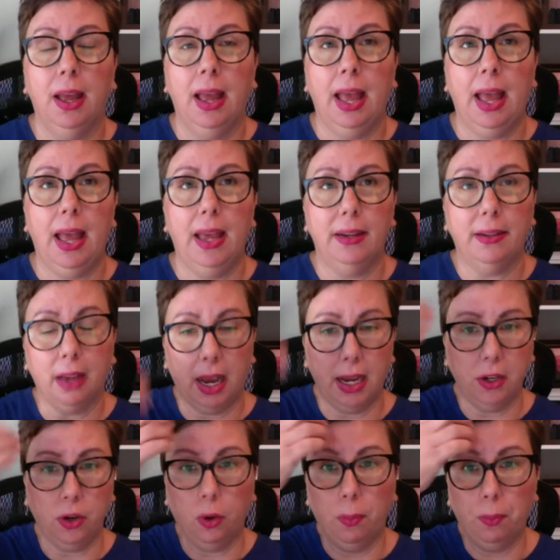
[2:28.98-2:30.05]
And I
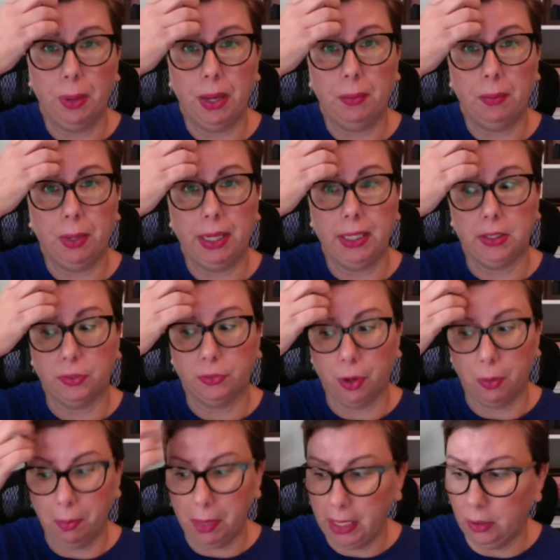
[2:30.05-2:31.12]
know a big piece for
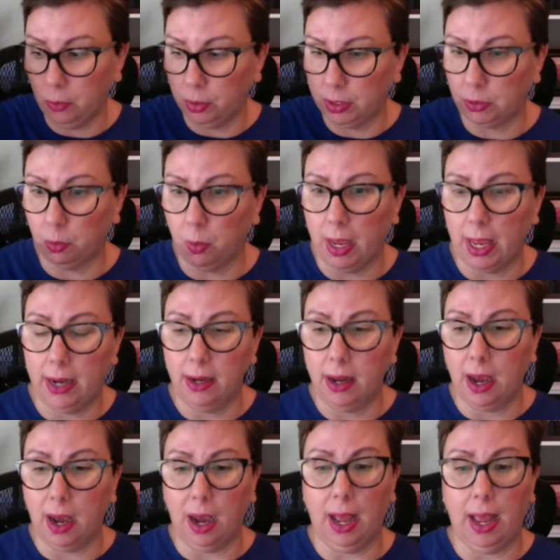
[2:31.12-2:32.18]
me was when
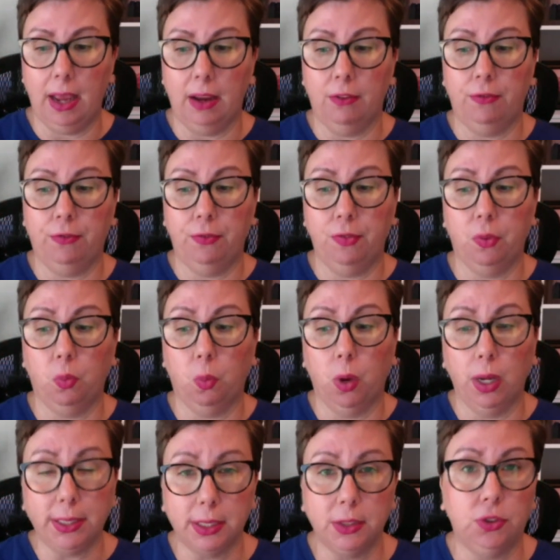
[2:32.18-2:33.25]
I
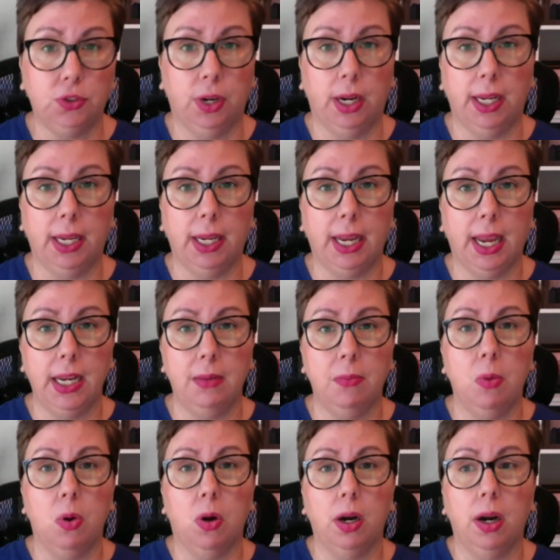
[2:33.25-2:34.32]
wasn't drinking
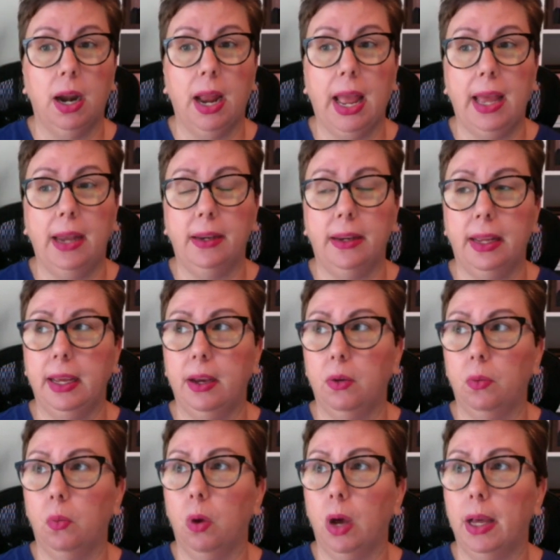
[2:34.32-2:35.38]
anymore, and
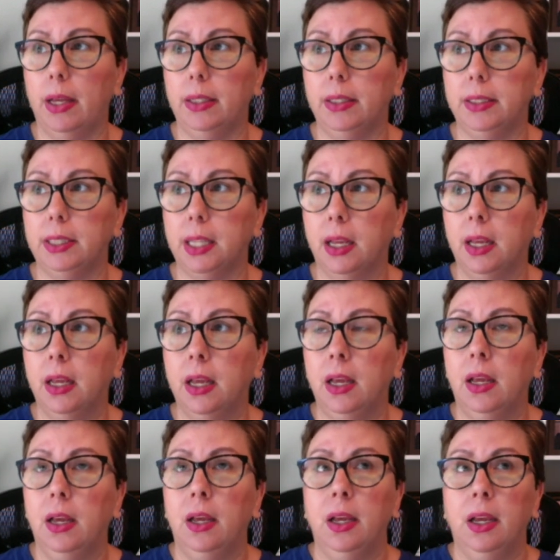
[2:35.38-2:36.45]
it was,
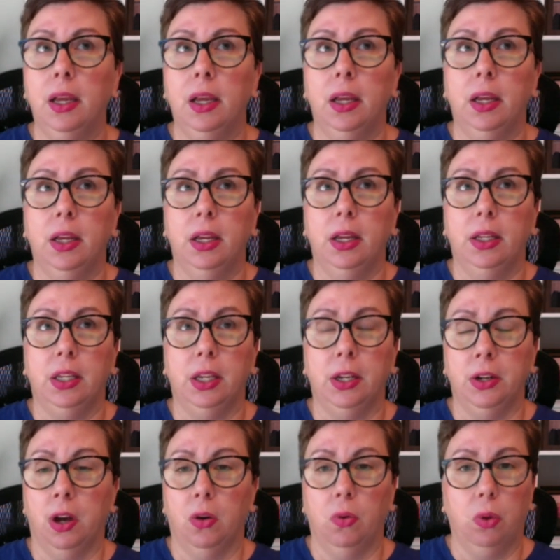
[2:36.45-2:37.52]
you
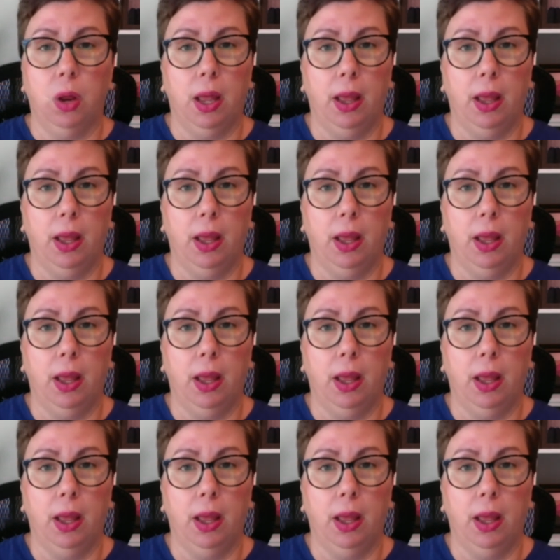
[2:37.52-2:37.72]
know,